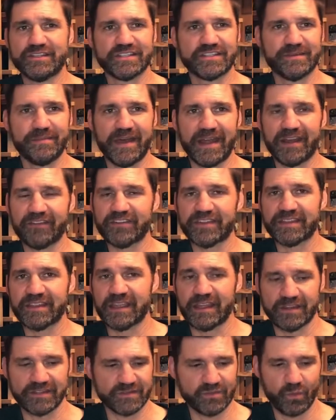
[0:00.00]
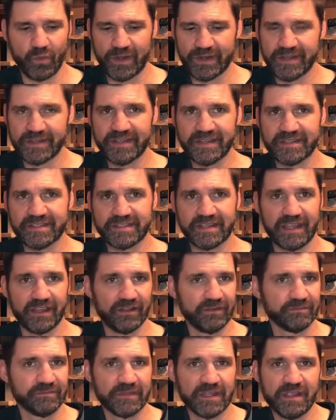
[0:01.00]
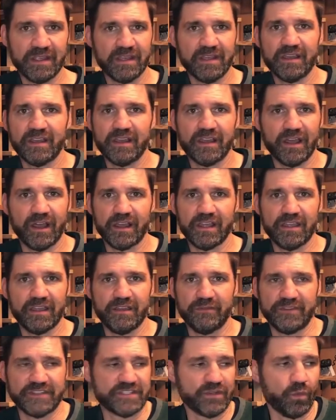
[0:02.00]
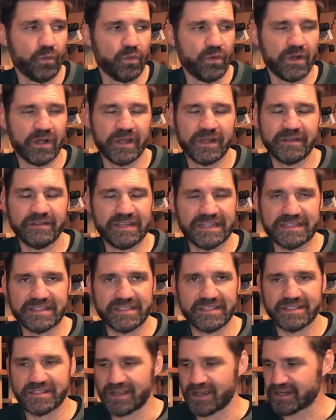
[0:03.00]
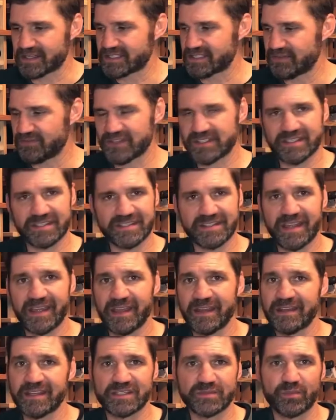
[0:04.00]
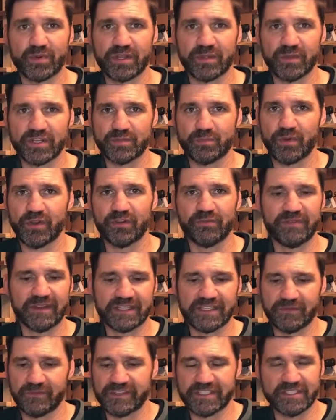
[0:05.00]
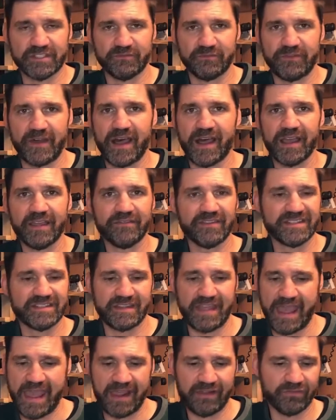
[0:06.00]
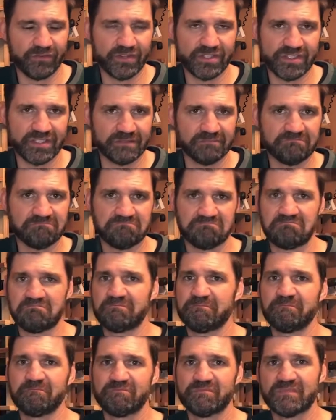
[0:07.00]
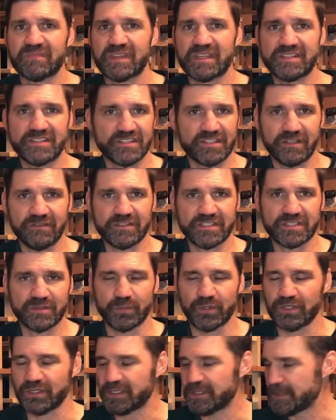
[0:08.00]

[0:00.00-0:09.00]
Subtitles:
about everything else, 1 to 10 scale. If it's a 1, it sucks. If it's a 10, it's pretty much perfect. If it's 5, it's average and it's serviceable.